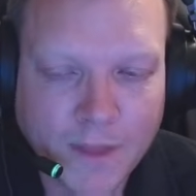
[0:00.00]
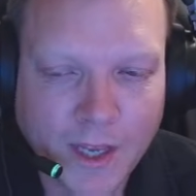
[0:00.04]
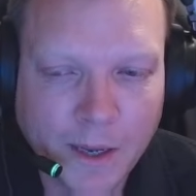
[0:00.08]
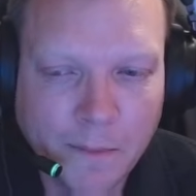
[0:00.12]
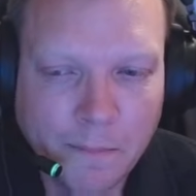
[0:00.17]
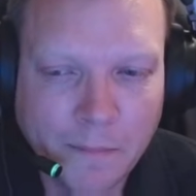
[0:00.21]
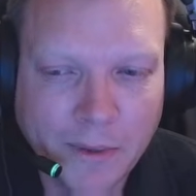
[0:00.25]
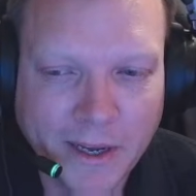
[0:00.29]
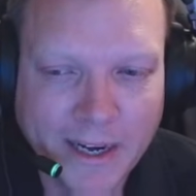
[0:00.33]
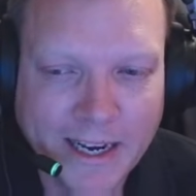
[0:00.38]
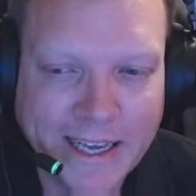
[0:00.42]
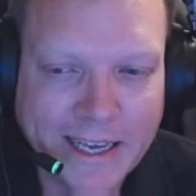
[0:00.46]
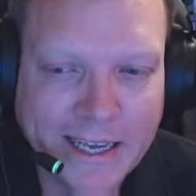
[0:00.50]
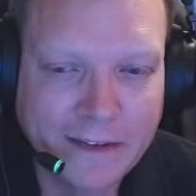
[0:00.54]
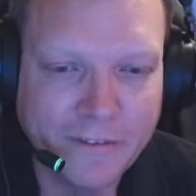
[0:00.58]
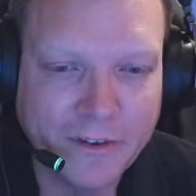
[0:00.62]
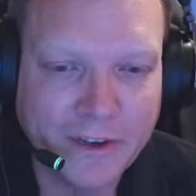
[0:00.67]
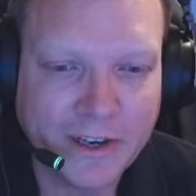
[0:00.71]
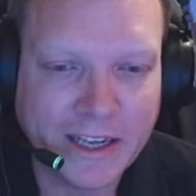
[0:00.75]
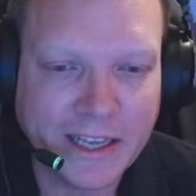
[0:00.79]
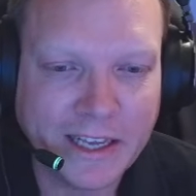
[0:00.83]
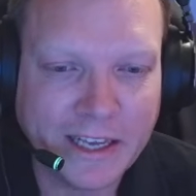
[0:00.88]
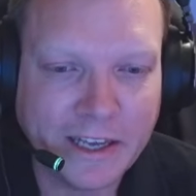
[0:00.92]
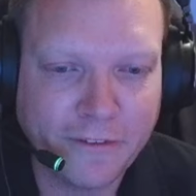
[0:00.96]
But
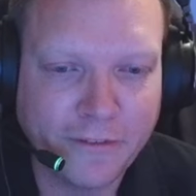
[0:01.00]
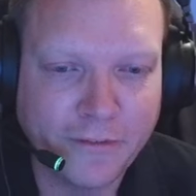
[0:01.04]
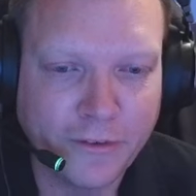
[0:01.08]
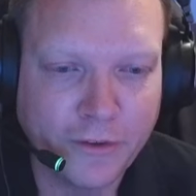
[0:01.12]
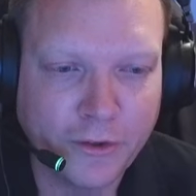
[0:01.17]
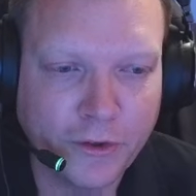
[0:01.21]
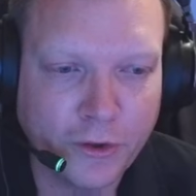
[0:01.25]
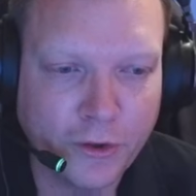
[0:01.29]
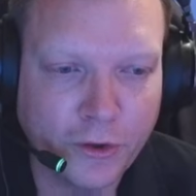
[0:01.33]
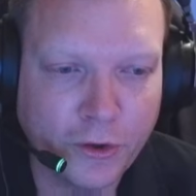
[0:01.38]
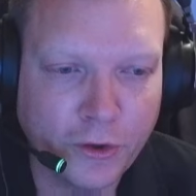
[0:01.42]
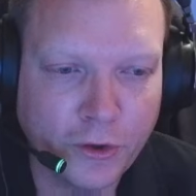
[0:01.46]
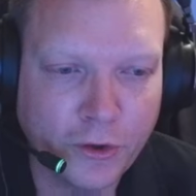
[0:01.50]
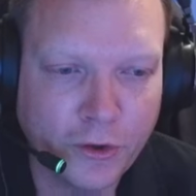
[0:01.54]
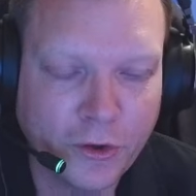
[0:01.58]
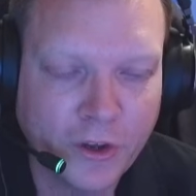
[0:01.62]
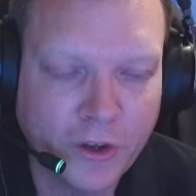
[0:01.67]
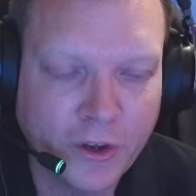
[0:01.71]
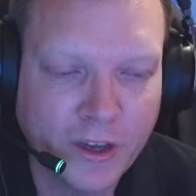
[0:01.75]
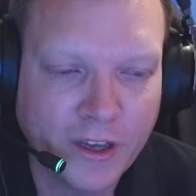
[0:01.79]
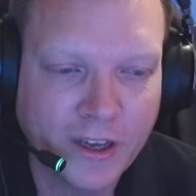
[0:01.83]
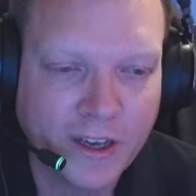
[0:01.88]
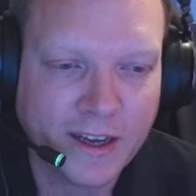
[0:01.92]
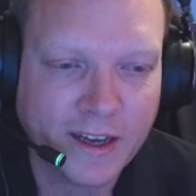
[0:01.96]
even if you,
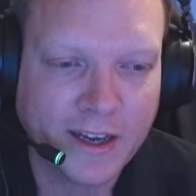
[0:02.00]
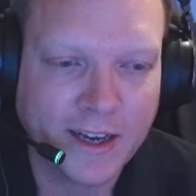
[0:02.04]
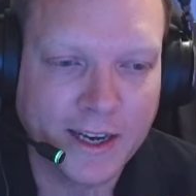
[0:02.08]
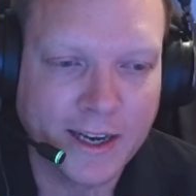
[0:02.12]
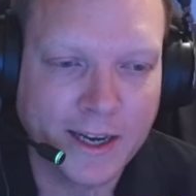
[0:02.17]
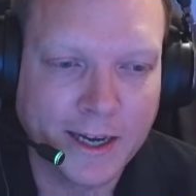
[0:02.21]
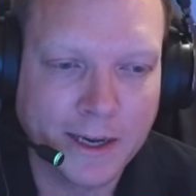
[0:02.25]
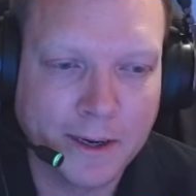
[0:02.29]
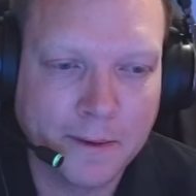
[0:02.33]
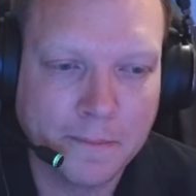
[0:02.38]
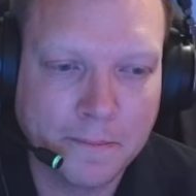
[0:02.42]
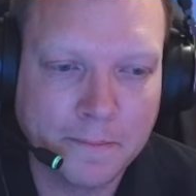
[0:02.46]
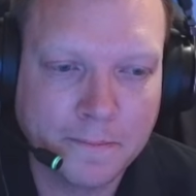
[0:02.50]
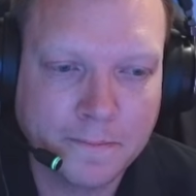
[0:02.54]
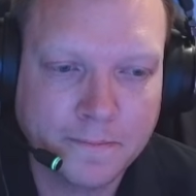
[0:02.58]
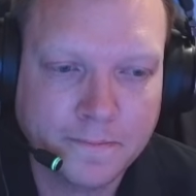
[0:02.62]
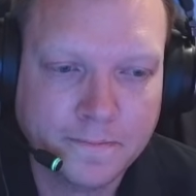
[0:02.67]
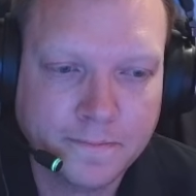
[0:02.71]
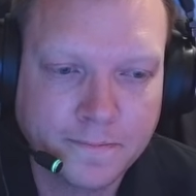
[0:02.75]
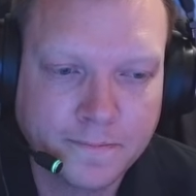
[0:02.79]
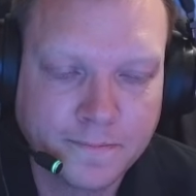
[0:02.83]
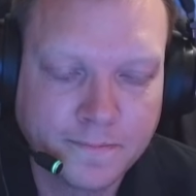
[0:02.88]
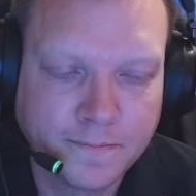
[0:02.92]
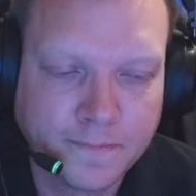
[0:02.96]

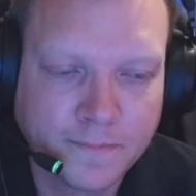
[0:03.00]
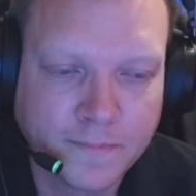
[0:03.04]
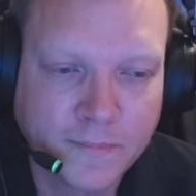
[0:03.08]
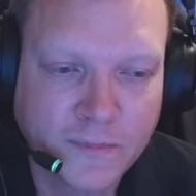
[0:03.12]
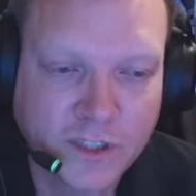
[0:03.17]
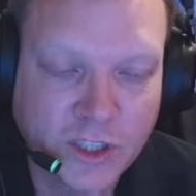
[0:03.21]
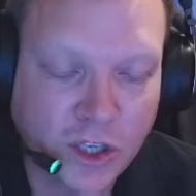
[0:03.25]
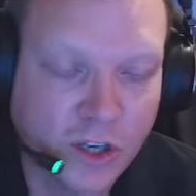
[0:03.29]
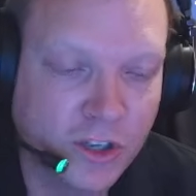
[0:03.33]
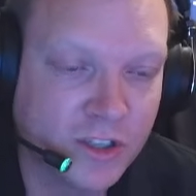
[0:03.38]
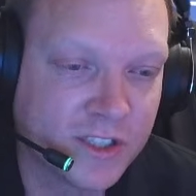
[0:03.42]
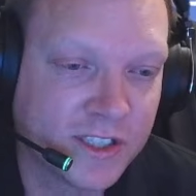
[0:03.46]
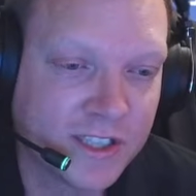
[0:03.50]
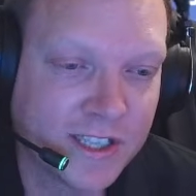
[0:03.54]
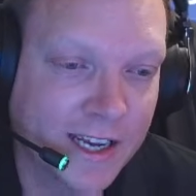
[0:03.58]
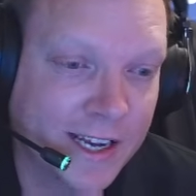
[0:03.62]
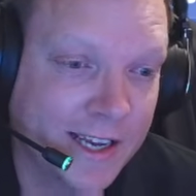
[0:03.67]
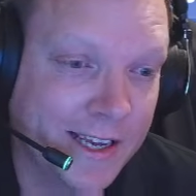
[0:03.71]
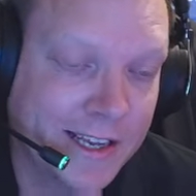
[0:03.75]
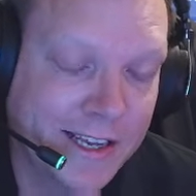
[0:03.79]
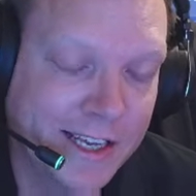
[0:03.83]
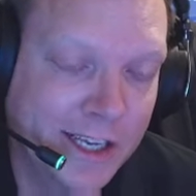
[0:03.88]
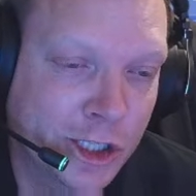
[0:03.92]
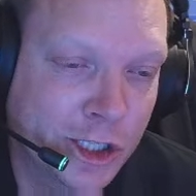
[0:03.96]
so
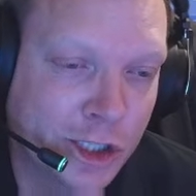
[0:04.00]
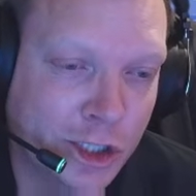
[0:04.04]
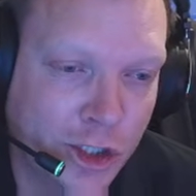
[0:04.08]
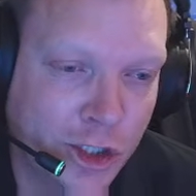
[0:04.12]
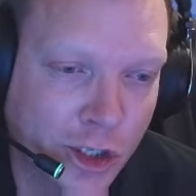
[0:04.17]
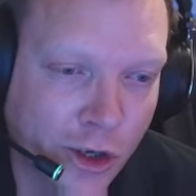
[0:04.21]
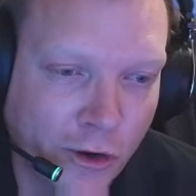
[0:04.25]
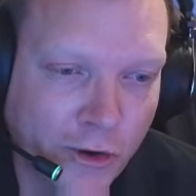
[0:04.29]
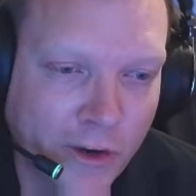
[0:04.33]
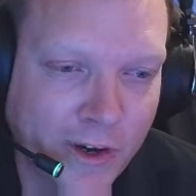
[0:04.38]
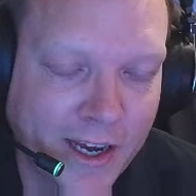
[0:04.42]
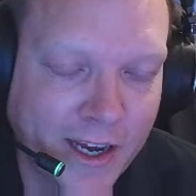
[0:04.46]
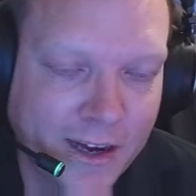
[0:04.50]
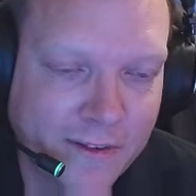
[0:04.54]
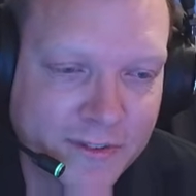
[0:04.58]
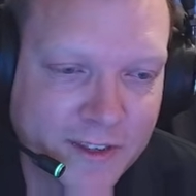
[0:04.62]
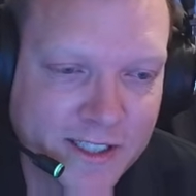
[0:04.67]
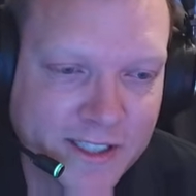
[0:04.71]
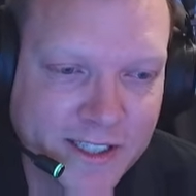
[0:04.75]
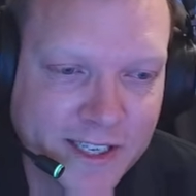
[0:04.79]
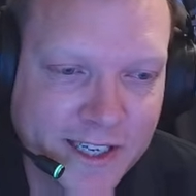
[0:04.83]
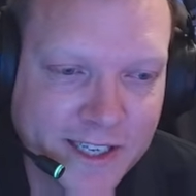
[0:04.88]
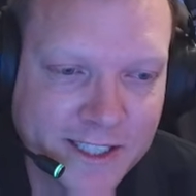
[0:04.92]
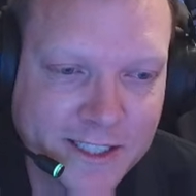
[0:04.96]
say you don't have the
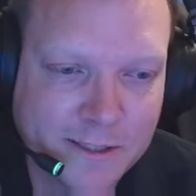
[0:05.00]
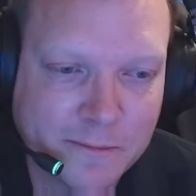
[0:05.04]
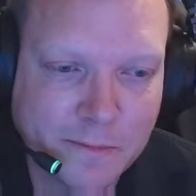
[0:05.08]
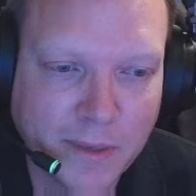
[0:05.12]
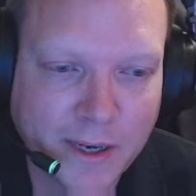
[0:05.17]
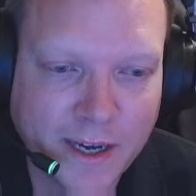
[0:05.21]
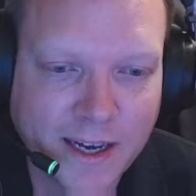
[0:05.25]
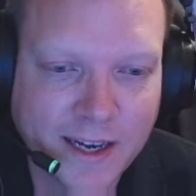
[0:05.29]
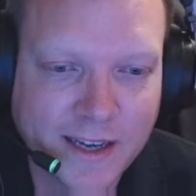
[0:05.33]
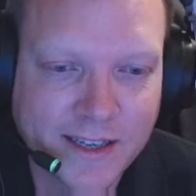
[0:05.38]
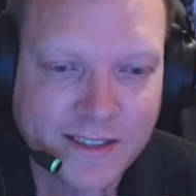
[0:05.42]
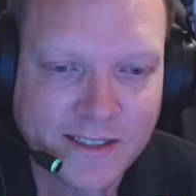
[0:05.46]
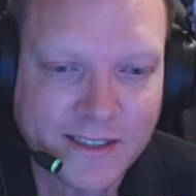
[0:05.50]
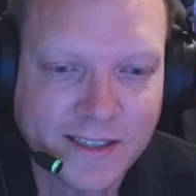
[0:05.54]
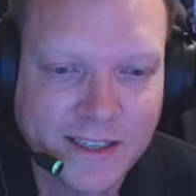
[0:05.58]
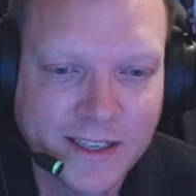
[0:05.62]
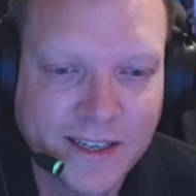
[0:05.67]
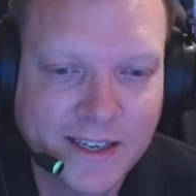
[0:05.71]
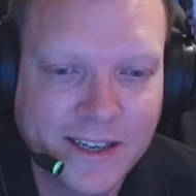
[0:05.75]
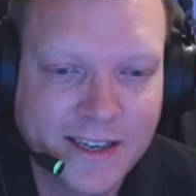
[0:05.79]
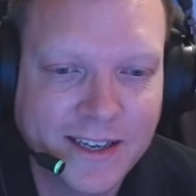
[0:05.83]
season pass,